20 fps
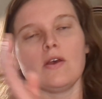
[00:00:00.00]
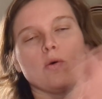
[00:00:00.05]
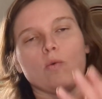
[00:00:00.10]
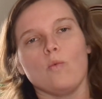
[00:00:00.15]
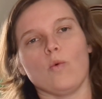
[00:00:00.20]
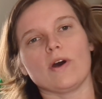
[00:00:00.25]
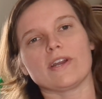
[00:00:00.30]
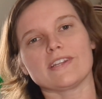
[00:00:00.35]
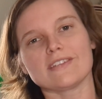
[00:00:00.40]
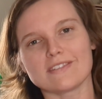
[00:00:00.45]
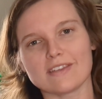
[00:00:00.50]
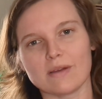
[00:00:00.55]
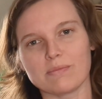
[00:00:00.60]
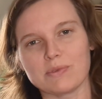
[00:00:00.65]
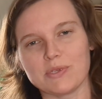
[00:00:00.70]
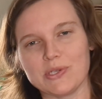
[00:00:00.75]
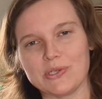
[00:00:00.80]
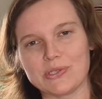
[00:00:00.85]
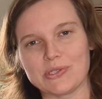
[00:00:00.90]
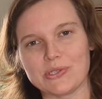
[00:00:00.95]
What is up,
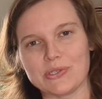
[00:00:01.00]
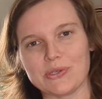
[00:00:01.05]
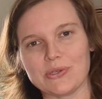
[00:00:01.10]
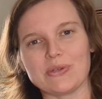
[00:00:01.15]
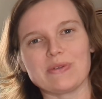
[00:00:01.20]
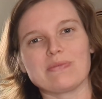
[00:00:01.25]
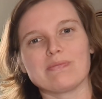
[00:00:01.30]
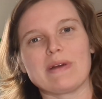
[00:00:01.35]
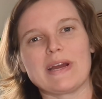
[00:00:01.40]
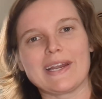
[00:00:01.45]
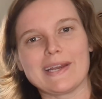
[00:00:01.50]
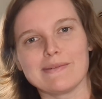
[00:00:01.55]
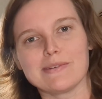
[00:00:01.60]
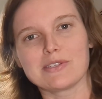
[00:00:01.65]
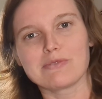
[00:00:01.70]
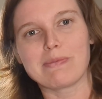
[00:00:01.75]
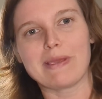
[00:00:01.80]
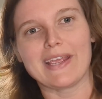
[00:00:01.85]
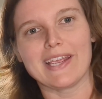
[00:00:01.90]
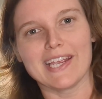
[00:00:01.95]
YouTube? My name is
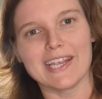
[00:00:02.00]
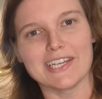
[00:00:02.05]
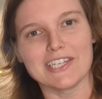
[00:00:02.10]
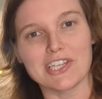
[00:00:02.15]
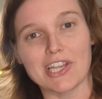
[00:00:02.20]
Paige